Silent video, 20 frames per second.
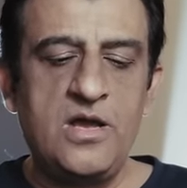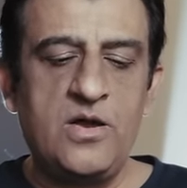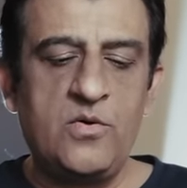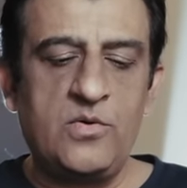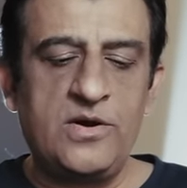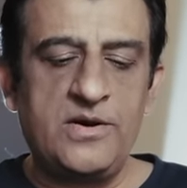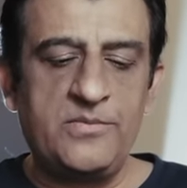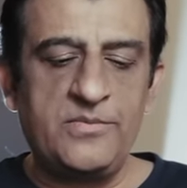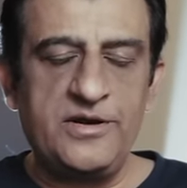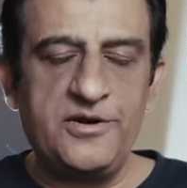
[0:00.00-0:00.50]

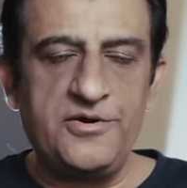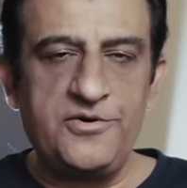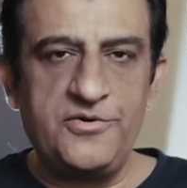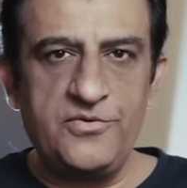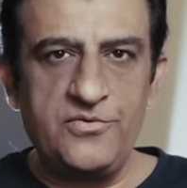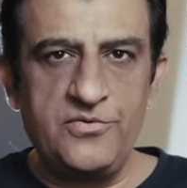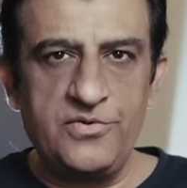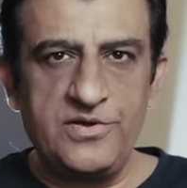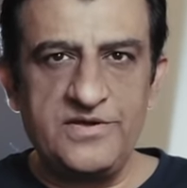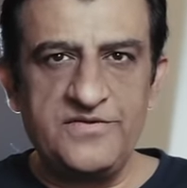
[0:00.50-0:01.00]
What I'm going to
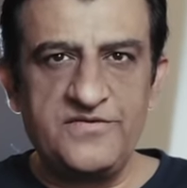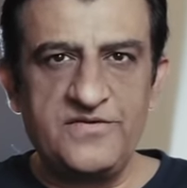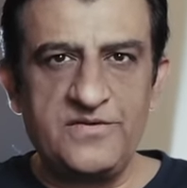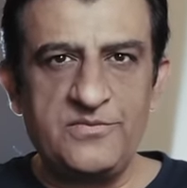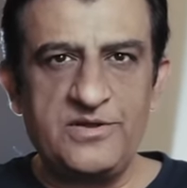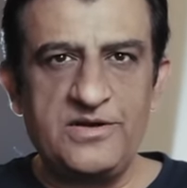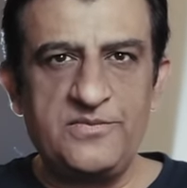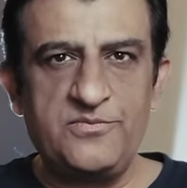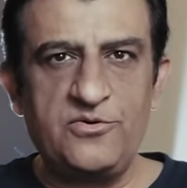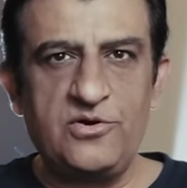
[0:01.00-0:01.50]
do is I'm
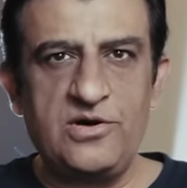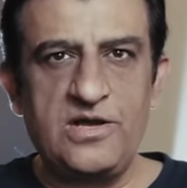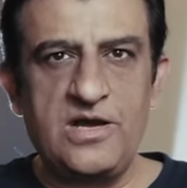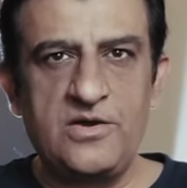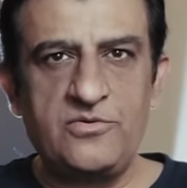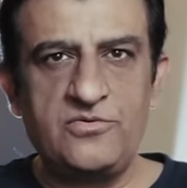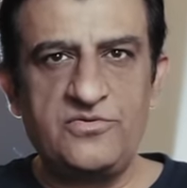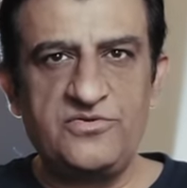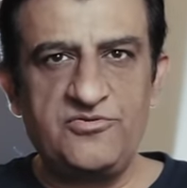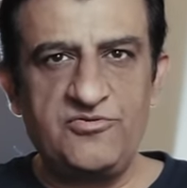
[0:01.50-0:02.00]
going to pull
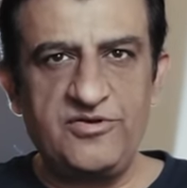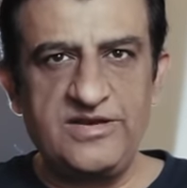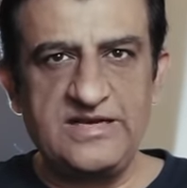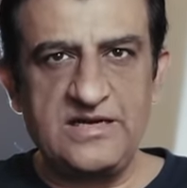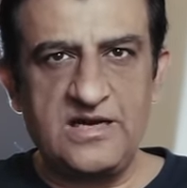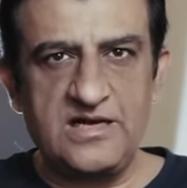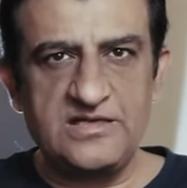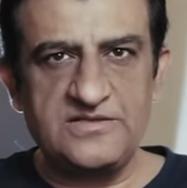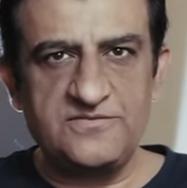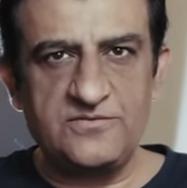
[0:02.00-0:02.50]
out three
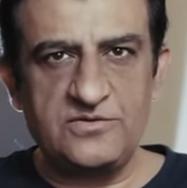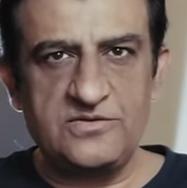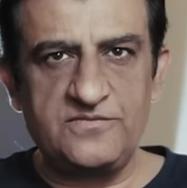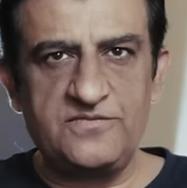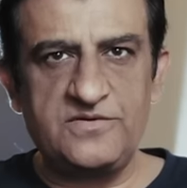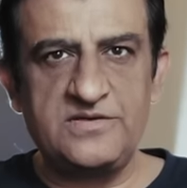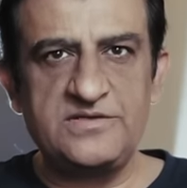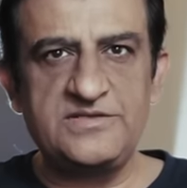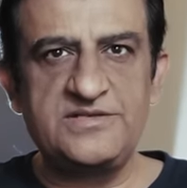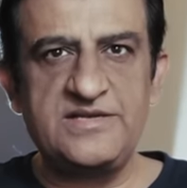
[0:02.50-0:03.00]
cards for the
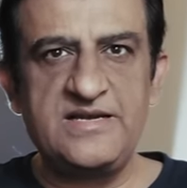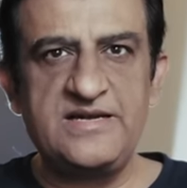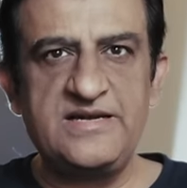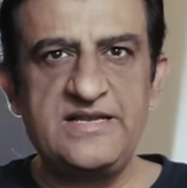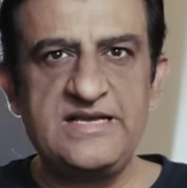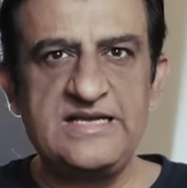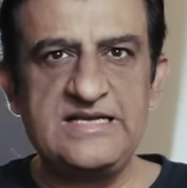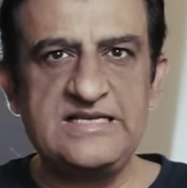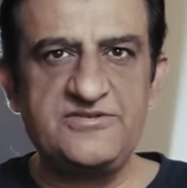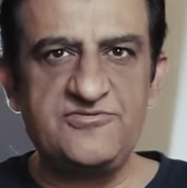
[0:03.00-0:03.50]
first 10
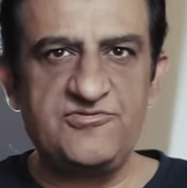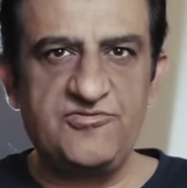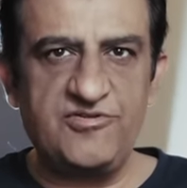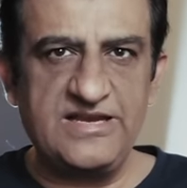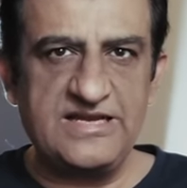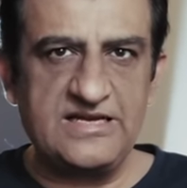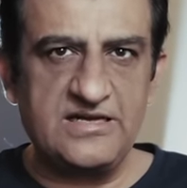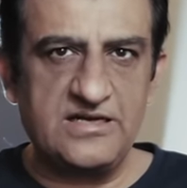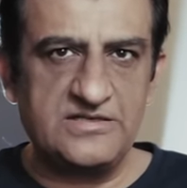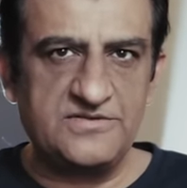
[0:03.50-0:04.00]
days,
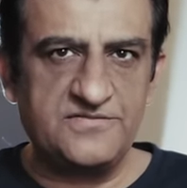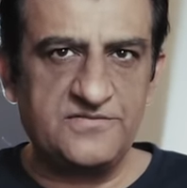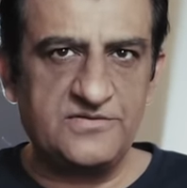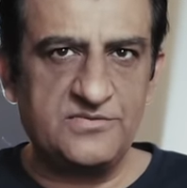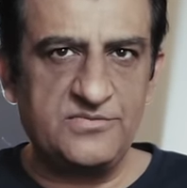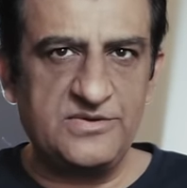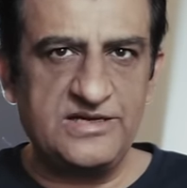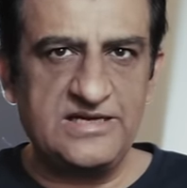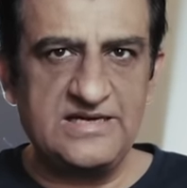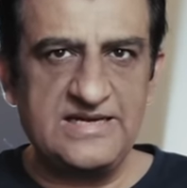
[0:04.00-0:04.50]
three cards for
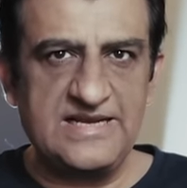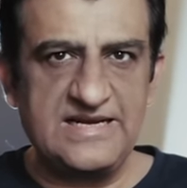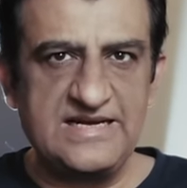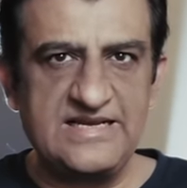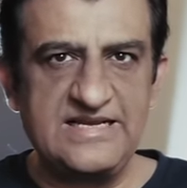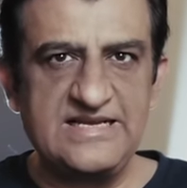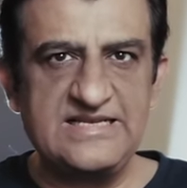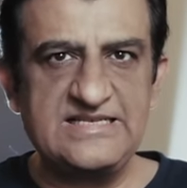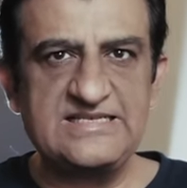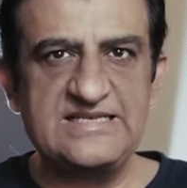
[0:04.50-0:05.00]
the middle 10
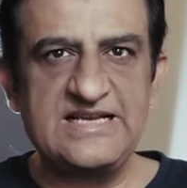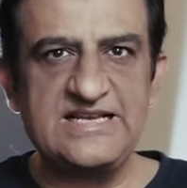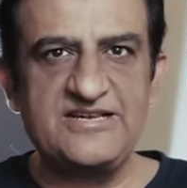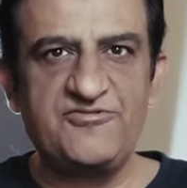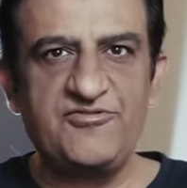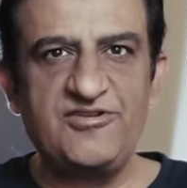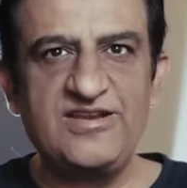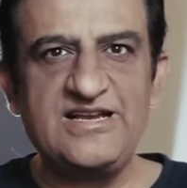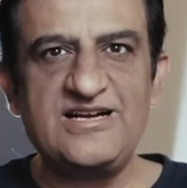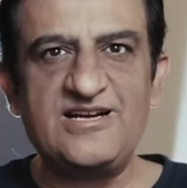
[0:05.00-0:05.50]
days, and
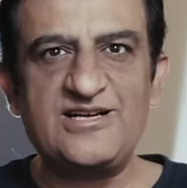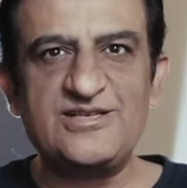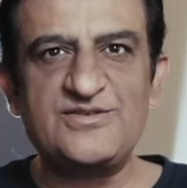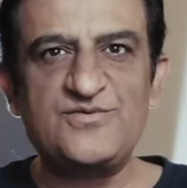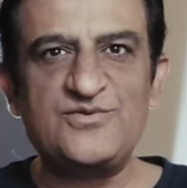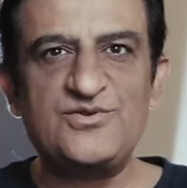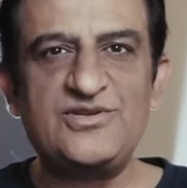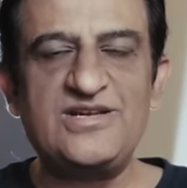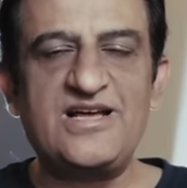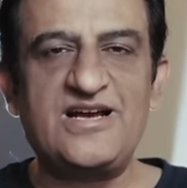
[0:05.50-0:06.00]
three cards
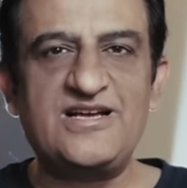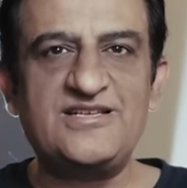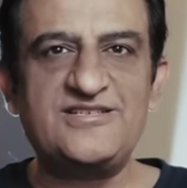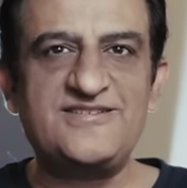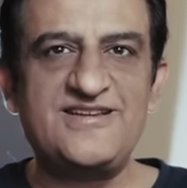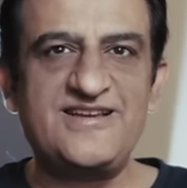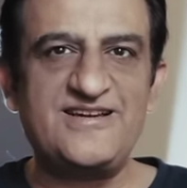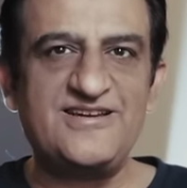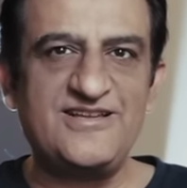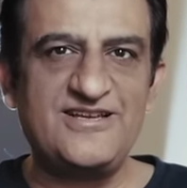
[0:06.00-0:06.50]
for the
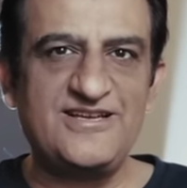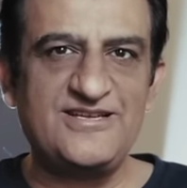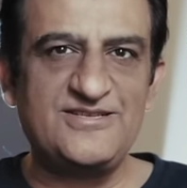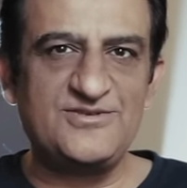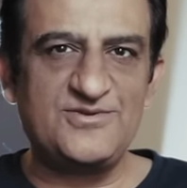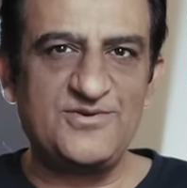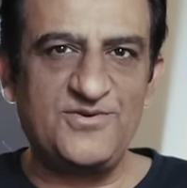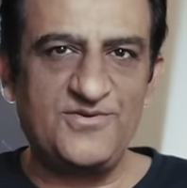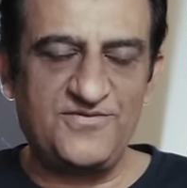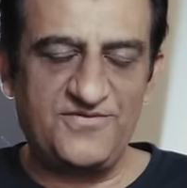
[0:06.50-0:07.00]
last 10
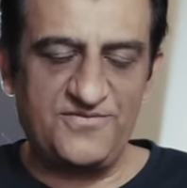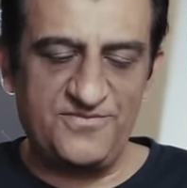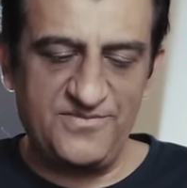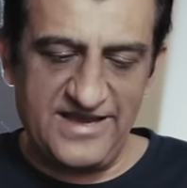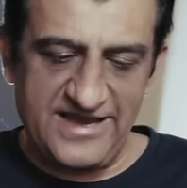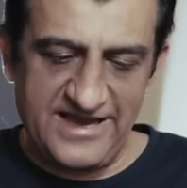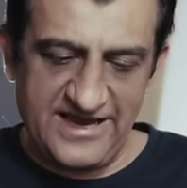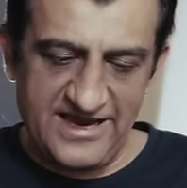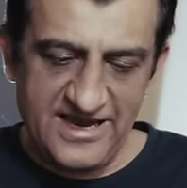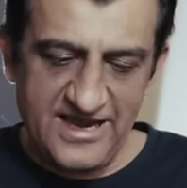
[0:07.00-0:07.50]
days of
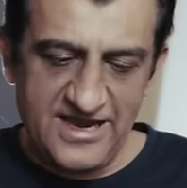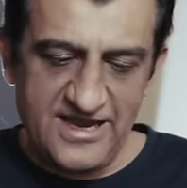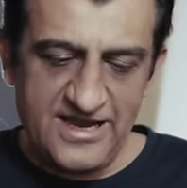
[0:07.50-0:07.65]
May.